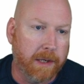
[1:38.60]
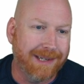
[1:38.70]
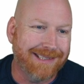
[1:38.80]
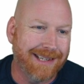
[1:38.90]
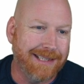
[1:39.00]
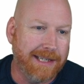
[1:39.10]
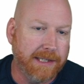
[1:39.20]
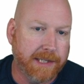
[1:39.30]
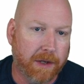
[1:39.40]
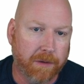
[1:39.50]
Here is the
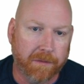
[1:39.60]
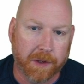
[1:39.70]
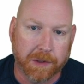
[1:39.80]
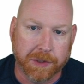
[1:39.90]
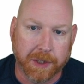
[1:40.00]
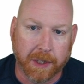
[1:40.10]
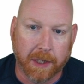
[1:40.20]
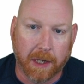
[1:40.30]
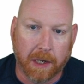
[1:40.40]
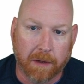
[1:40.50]
detailed
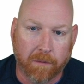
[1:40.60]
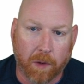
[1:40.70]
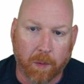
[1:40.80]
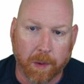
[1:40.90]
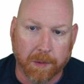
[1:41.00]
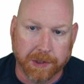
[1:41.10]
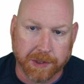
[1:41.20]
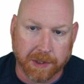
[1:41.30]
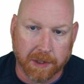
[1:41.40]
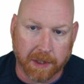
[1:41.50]
version of what we were
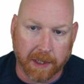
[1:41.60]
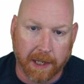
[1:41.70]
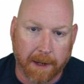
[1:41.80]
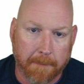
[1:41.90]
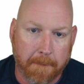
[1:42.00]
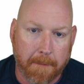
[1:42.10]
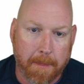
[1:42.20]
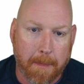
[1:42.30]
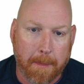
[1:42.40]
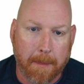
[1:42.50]
just looking at.
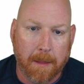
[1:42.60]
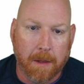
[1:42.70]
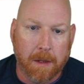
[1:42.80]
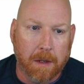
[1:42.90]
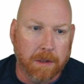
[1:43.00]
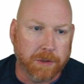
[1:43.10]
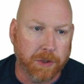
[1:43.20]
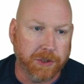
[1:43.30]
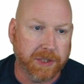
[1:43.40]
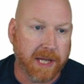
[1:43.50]

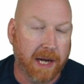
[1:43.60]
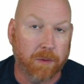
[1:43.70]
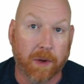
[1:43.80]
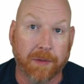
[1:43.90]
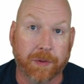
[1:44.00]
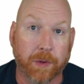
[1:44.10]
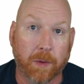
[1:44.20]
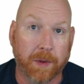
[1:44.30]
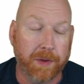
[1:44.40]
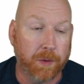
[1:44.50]
So to just kind of run
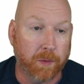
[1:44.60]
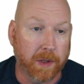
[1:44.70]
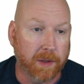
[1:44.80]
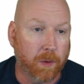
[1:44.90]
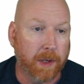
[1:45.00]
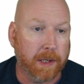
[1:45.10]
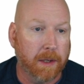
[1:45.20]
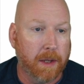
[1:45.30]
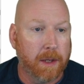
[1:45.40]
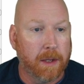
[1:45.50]
through it with you really
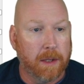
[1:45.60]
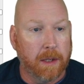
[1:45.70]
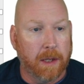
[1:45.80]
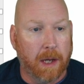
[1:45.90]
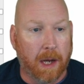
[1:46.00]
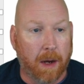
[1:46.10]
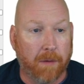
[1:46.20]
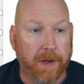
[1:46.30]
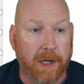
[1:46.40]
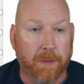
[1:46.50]
quick,
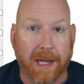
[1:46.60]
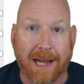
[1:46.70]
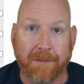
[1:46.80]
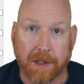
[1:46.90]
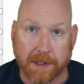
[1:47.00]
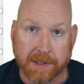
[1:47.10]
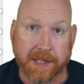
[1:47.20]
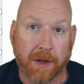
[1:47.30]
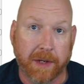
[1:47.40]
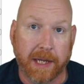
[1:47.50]
over here we have the
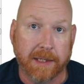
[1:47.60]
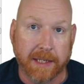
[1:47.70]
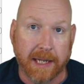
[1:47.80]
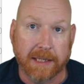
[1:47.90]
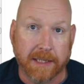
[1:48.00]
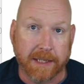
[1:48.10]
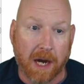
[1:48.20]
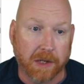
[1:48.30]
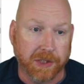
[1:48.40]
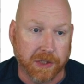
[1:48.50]
sell date, the date that the
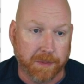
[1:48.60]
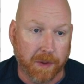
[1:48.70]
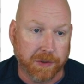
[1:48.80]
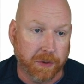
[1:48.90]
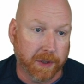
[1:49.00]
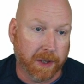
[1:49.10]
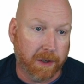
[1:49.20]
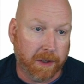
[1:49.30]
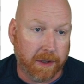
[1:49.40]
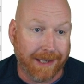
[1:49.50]
auction is supposed to
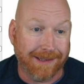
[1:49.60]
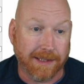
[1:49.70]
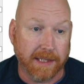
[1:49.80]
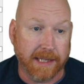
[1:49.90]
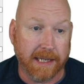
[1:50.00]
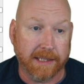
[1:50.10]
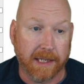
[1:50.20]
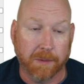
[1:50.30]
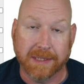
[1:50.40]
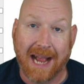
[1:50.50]
occur. Here's the date
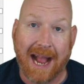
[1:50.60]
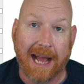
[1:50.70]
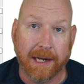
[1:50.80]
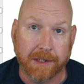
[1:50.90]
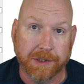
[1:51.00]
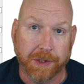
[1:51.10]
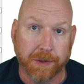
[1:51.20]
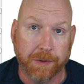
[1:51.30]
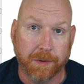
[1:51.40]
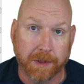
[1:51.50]
that it was added
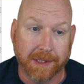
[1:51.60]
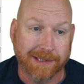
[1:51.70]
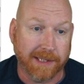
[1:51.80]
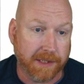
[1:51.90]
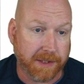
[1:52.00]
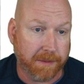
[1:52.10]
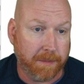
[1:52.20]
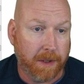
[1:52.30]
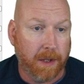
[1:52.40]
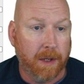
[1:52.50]
to this system.